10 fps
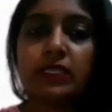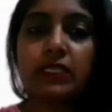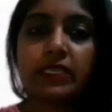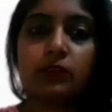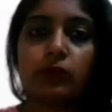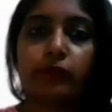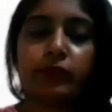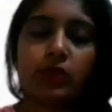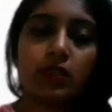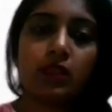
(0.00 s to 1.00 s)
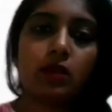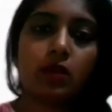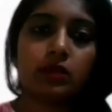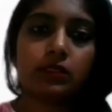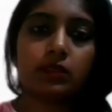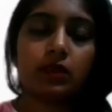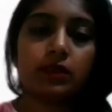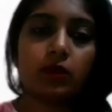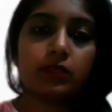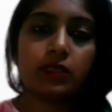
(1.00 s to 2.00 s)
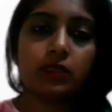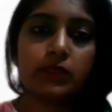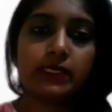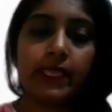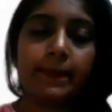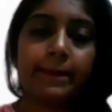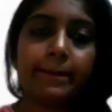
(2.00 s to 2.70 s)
degrees of hearing loss, doctor, you would say?